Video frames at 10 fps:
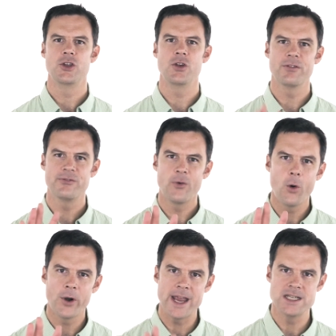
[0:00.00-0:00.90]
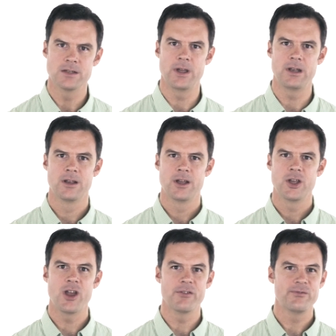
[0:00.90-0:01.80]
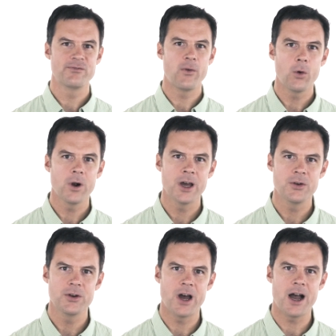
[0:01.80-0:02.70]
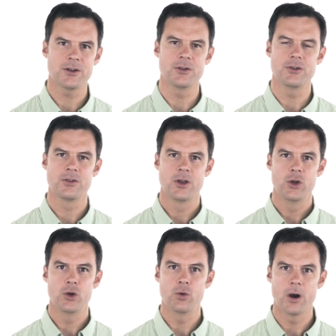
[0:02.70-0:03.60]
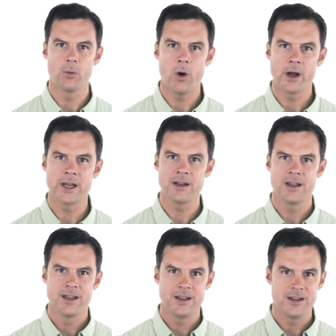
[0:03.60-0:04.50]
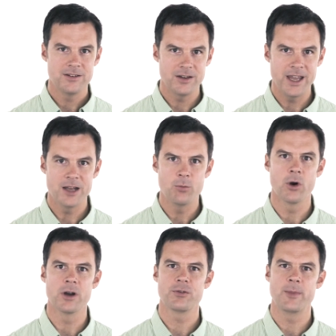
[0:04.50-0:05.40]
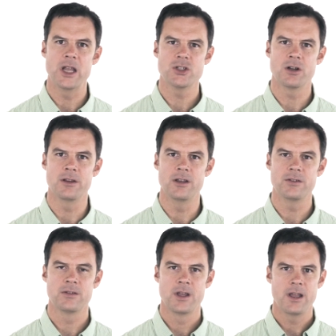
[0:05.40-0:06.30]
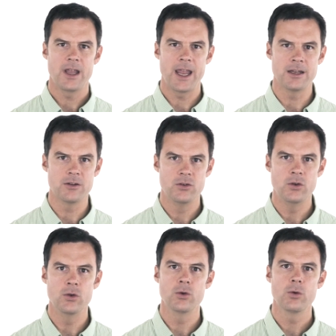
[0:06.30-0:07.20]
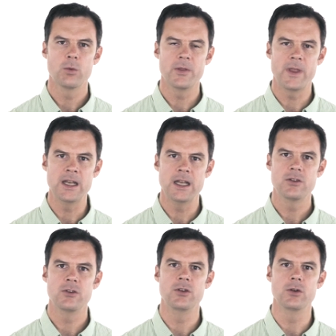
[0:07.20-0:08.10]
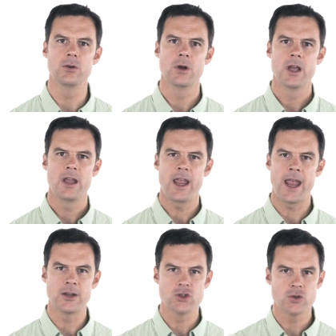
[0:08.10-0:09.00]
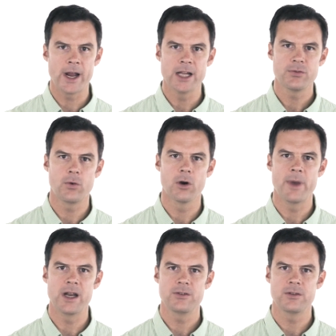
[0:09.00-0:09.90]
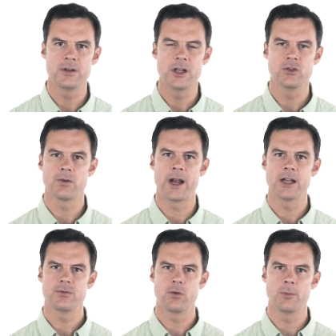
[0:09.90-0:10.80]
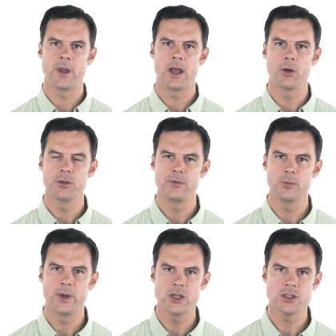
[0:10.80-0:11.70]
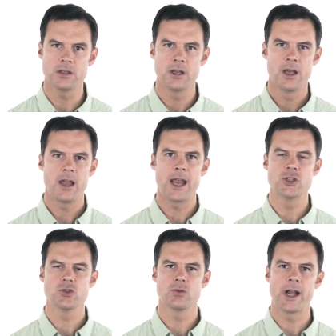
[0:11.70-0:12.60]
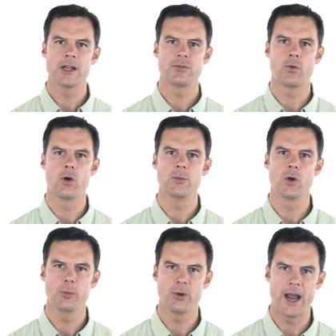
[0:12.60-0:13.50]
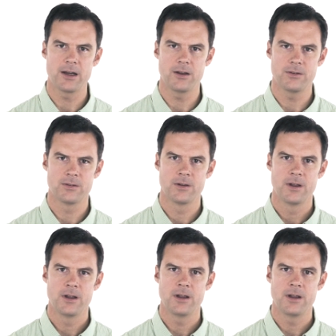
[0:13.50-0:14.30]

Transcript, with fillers: You have four days of it. You have 400 doctors who are wanting to get more information on this and do what they need to do and transform medicine and transform the health of your patient and transform your practice.